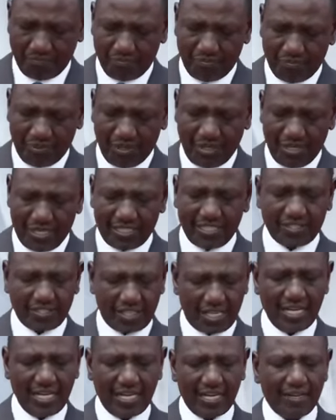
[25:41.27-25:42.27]
It is
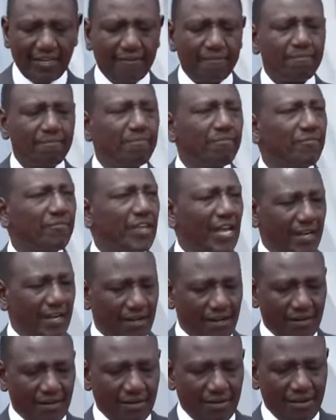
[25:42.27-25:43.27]
clear, then,
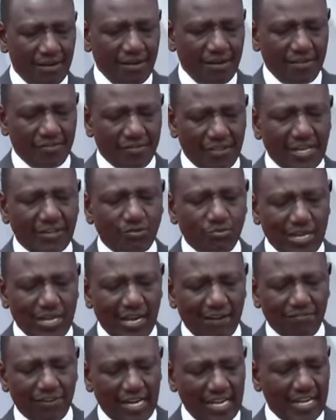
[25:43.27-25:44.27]
that we have
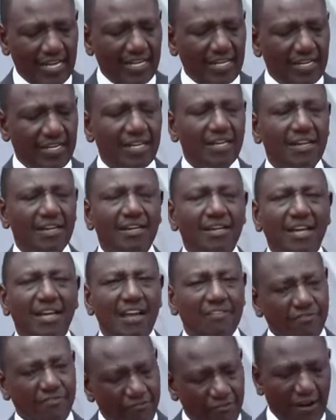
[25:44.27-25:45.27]
laid a
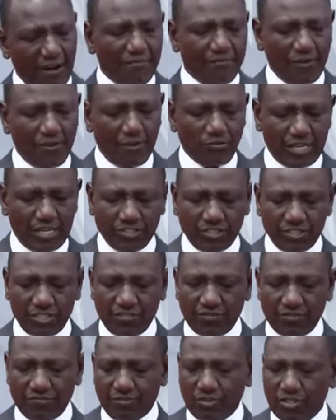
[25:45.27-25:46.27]
firm foundation
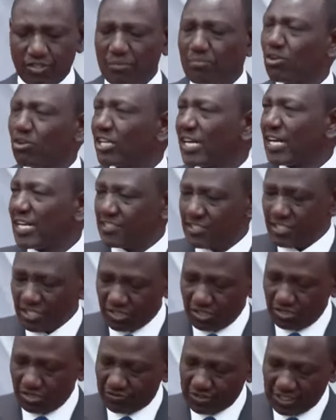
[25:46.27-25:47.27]
for the modernization
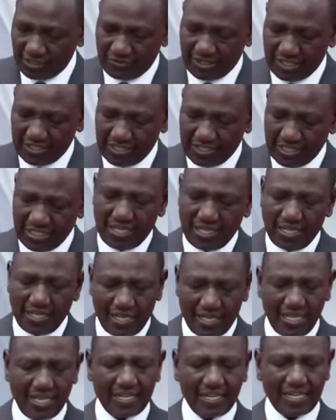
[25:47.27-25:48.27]
of TVET
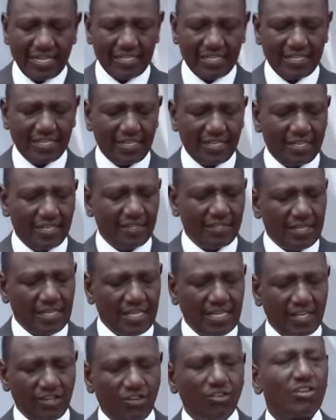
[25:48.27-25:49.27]
in Kenya
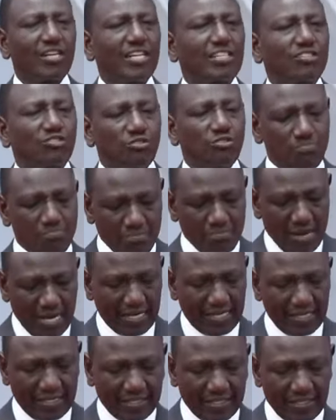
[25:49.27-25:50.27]
in order to make
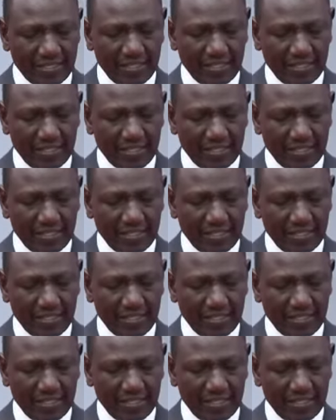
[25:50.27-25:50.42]
it